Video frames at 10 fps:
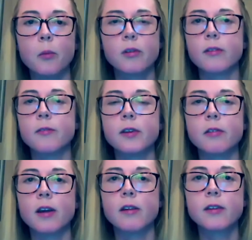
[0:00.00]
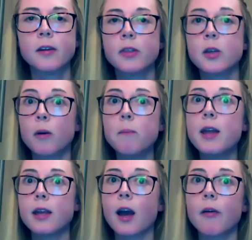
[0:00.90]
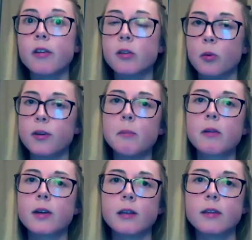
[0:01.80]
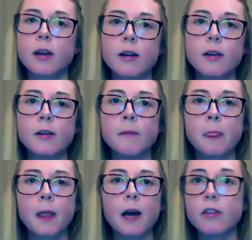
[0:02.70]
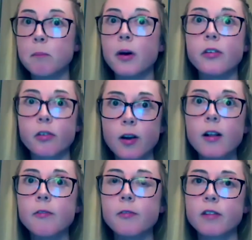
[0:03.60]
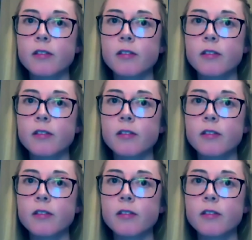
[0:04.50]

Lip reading: which is of interest, there were many Irish who had emigrated there. And in Montreal, for